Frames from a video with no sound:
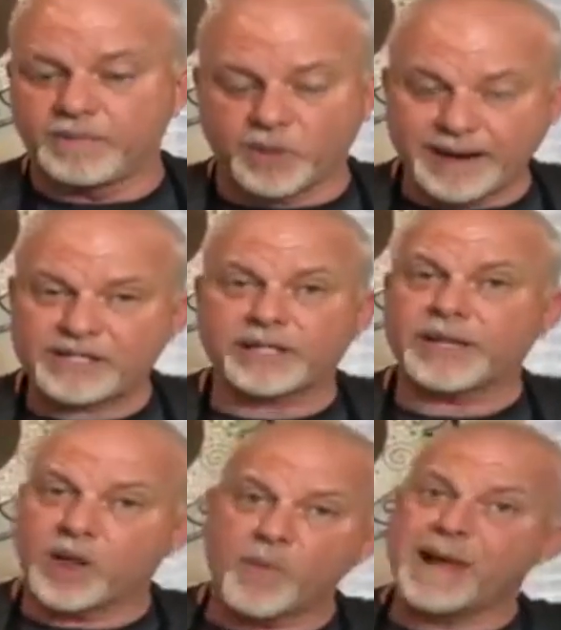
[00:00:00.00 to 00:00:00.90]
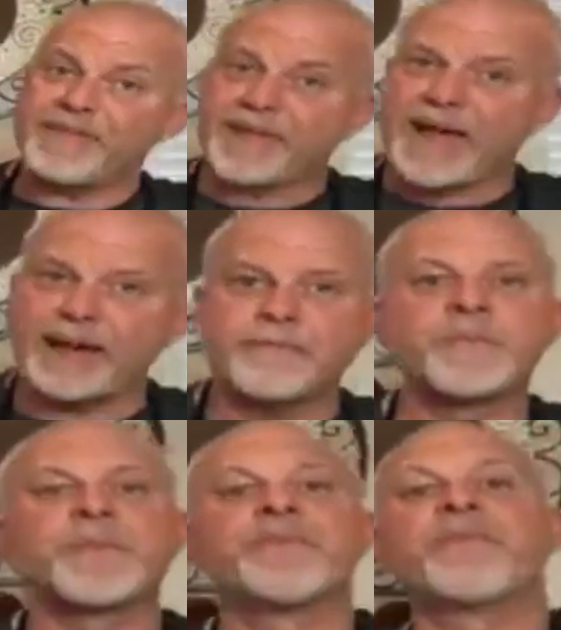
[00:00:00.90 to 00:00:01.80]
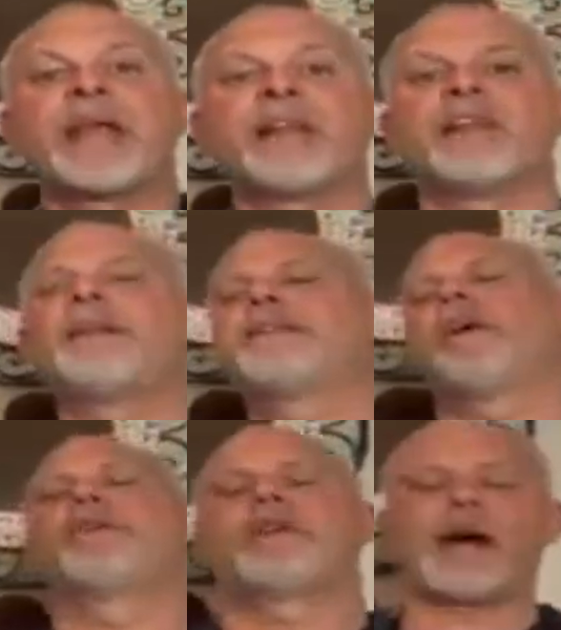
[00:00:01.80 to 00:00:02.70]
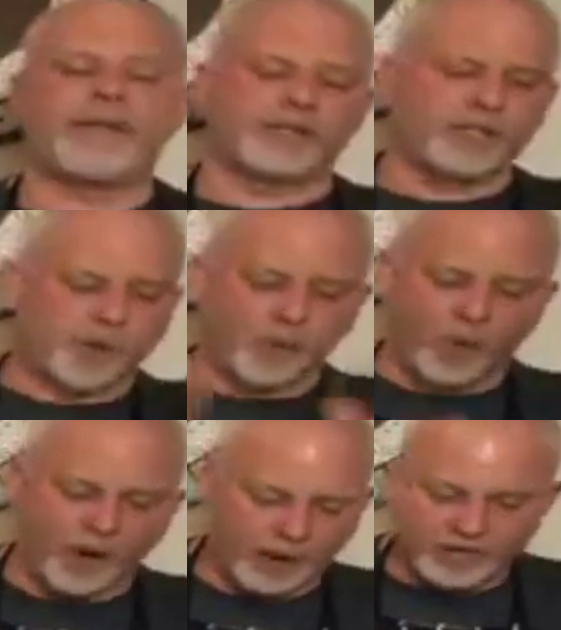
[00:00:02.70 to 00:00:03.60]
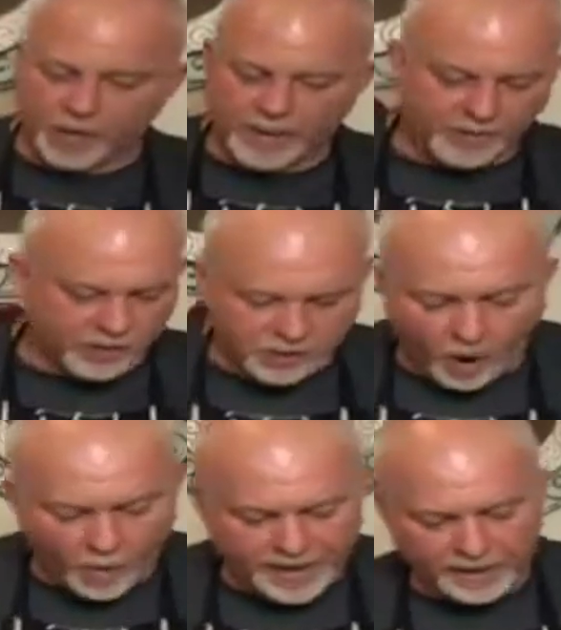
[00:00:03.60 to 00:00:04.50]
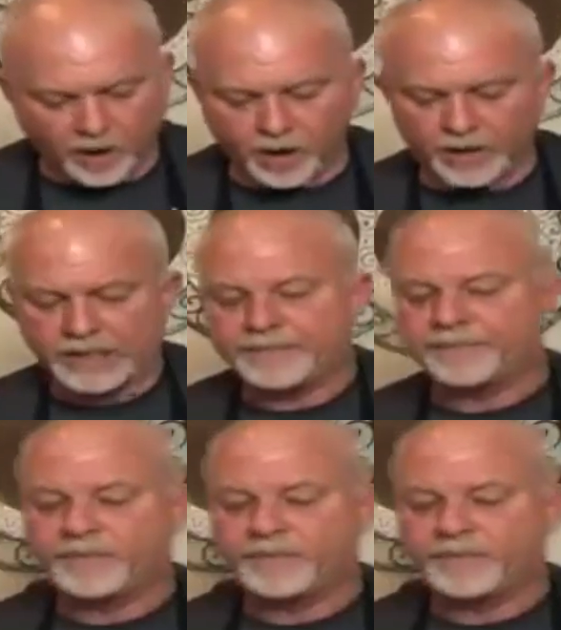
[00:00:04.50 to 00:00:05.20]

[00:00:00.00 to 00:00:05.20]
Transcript: So basically, go make that, and let me tell you, God, this is so important. I was telling people this all weekend long.